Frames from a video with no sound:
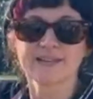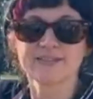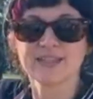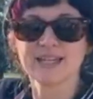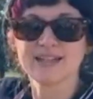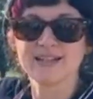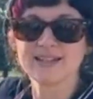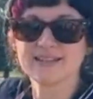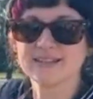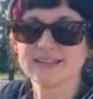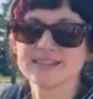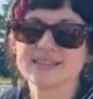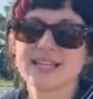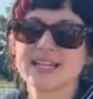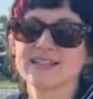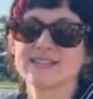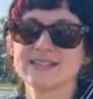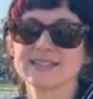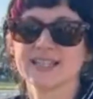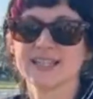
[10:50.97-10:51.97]
and then in the
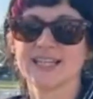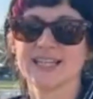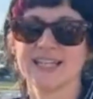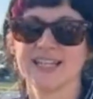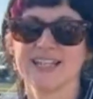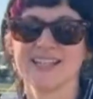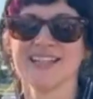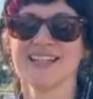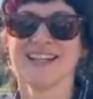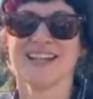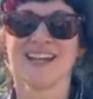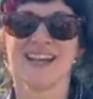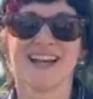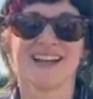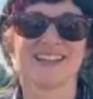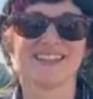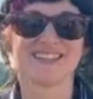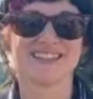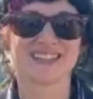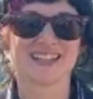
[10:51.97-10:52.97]
centre here.
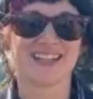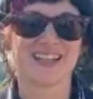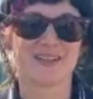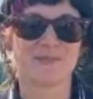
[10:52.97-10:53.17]
And